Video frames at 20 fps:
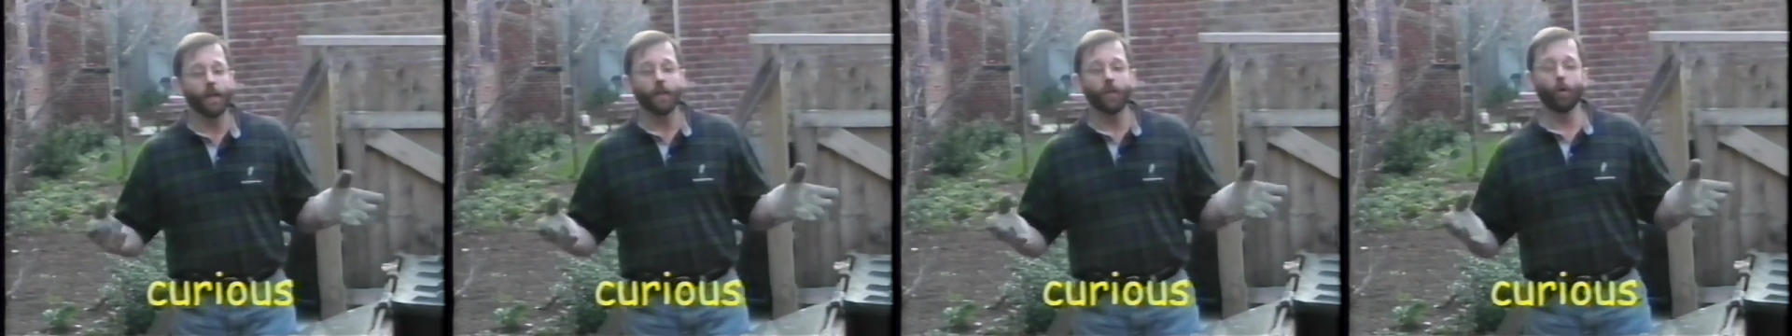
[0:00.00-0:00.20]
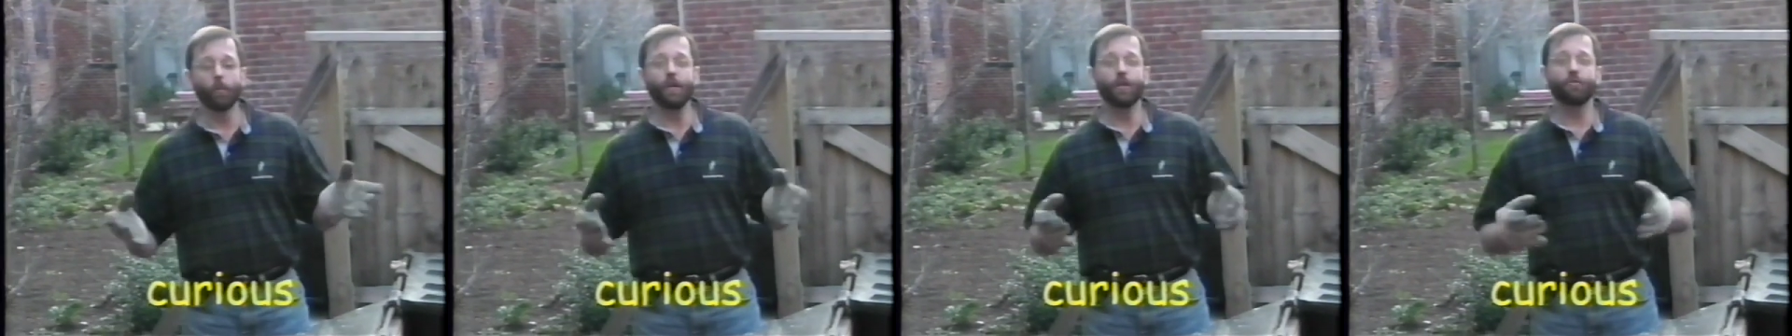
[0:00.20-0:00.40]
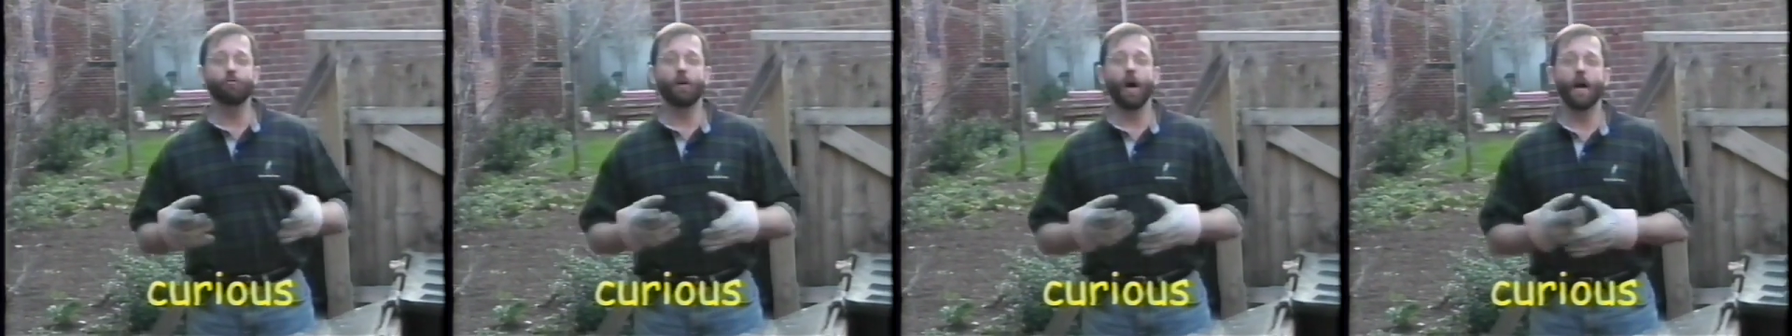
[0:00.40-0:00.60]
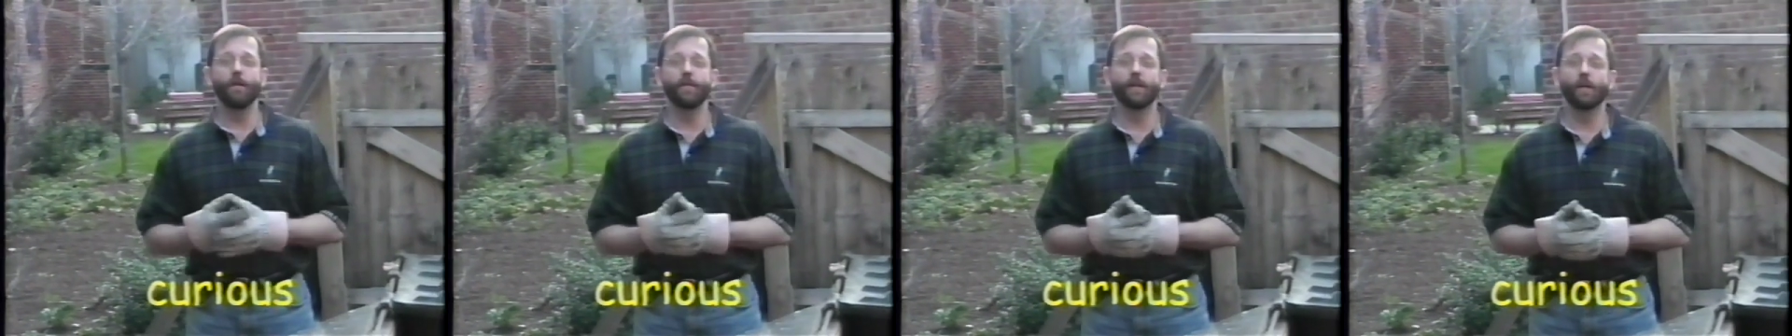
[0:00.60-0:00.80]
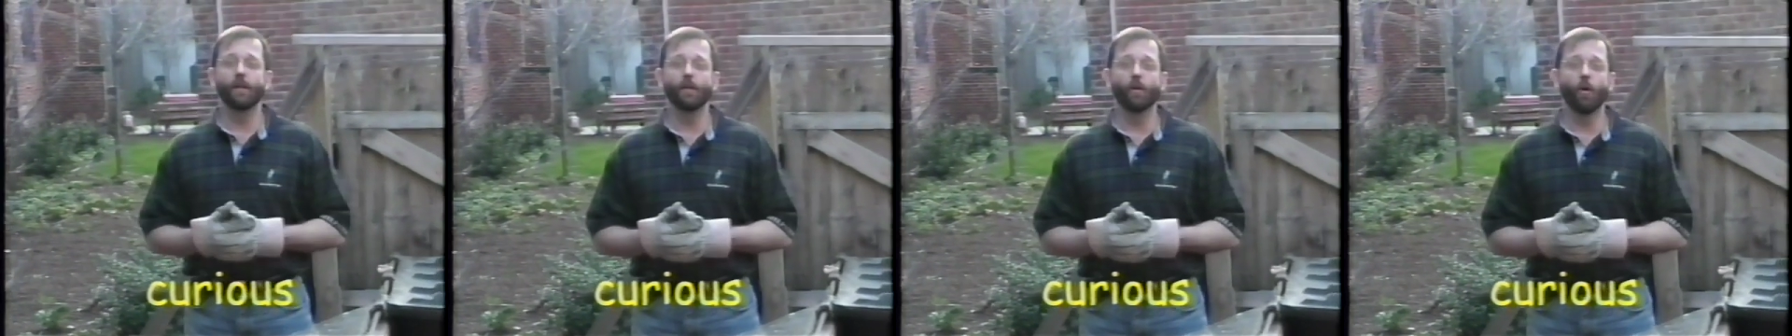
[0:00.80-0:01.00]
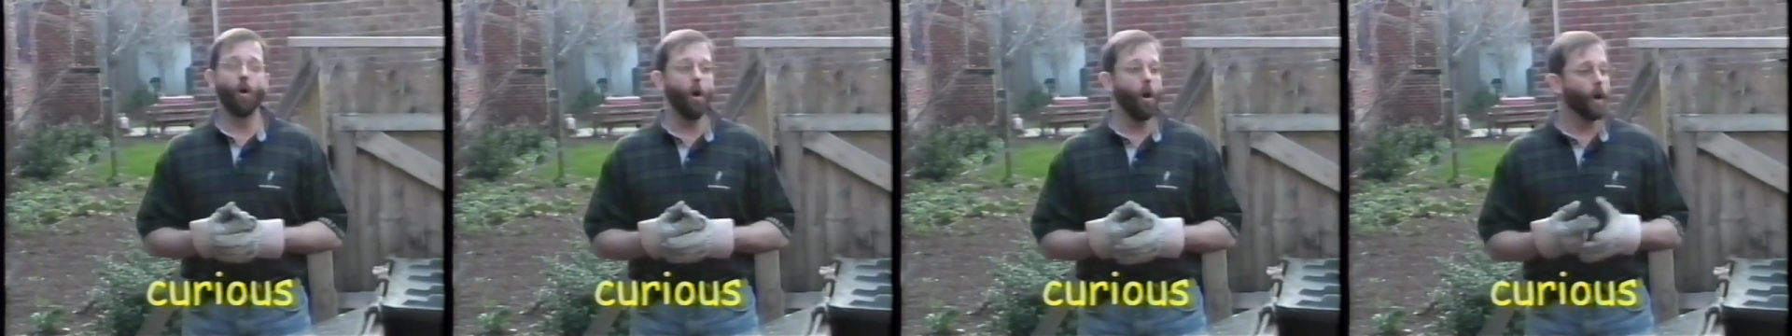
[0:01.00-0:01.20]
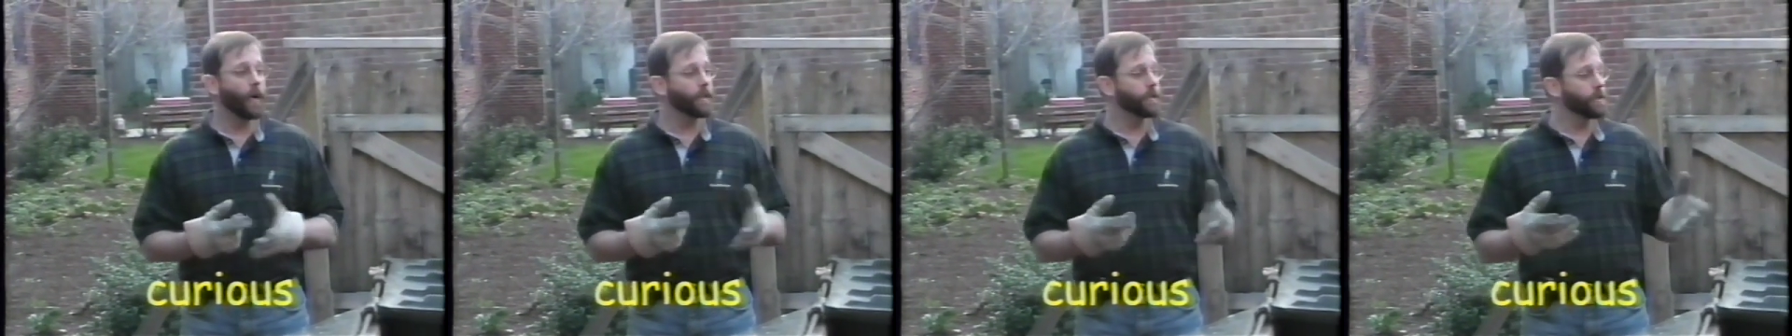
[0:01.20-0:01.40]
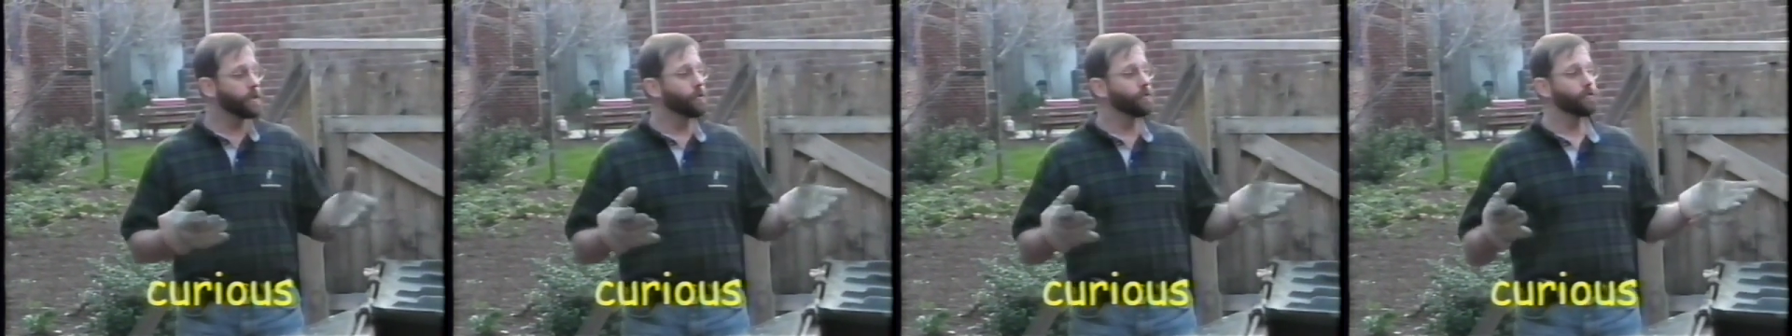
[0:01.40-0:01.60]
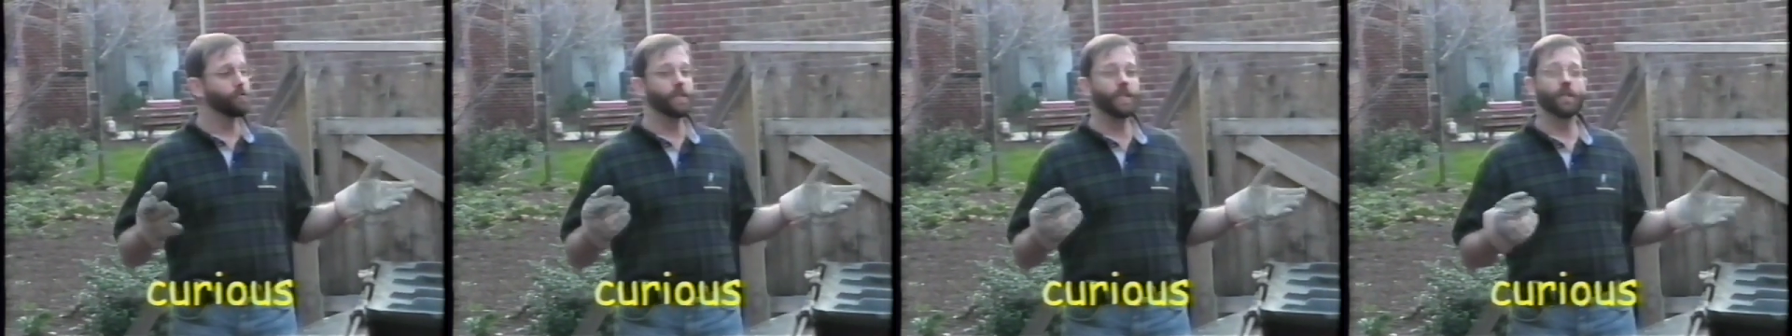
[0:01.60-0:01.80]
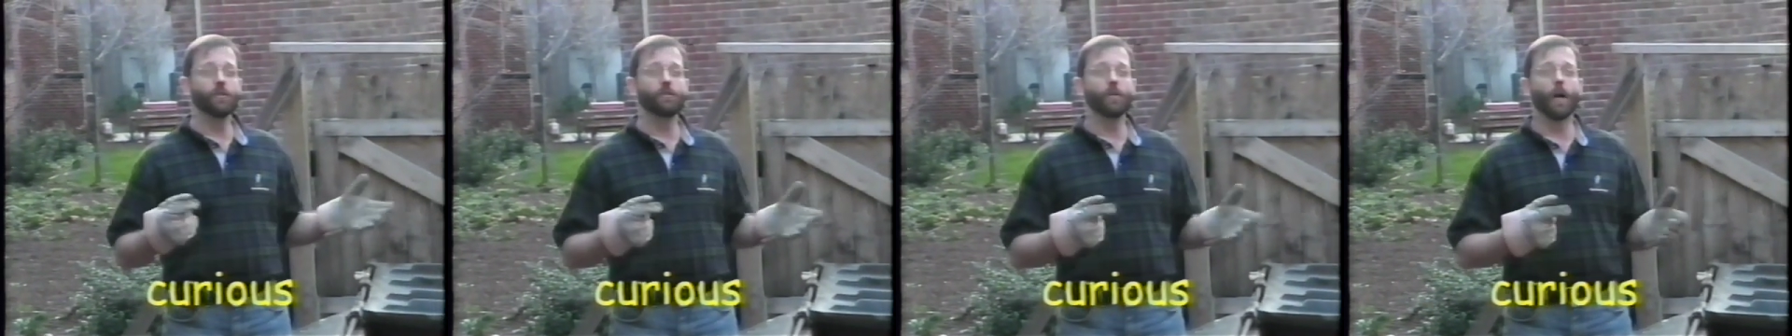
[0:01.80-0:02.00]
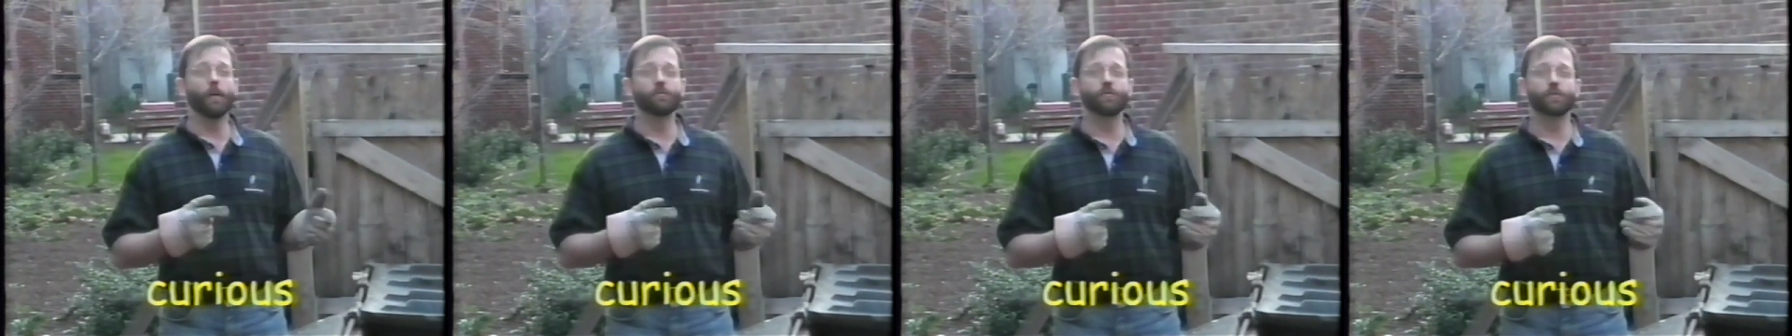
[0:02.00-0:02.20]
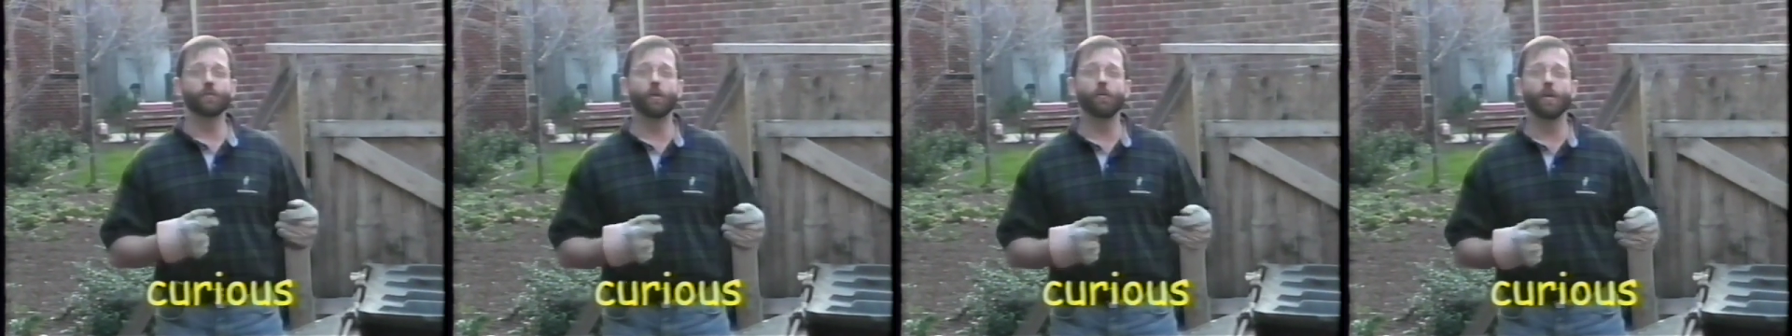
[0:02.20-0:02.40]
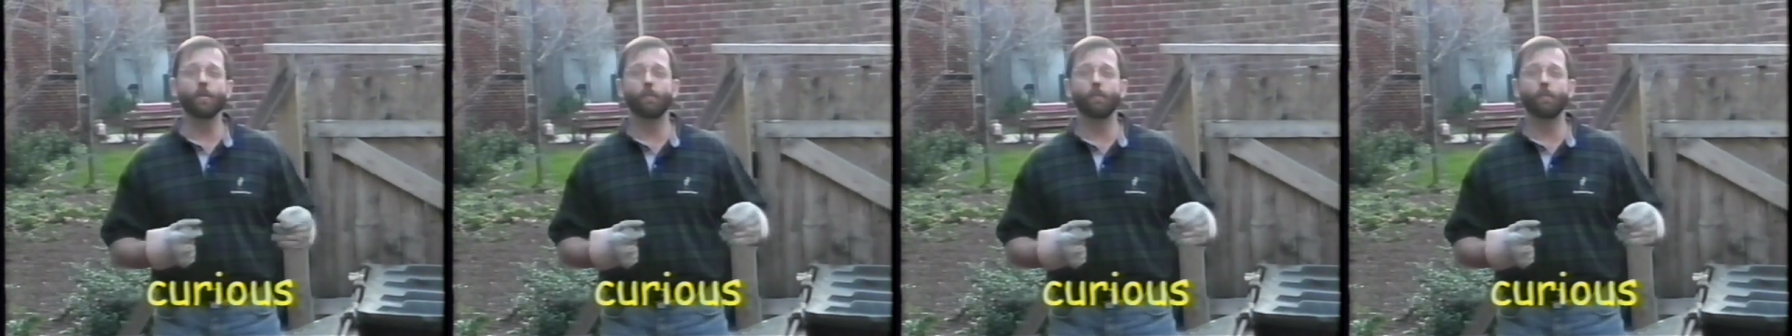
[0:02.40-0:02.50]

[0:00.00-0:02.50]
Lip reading: you'll be driving along and you'll see a dumpster,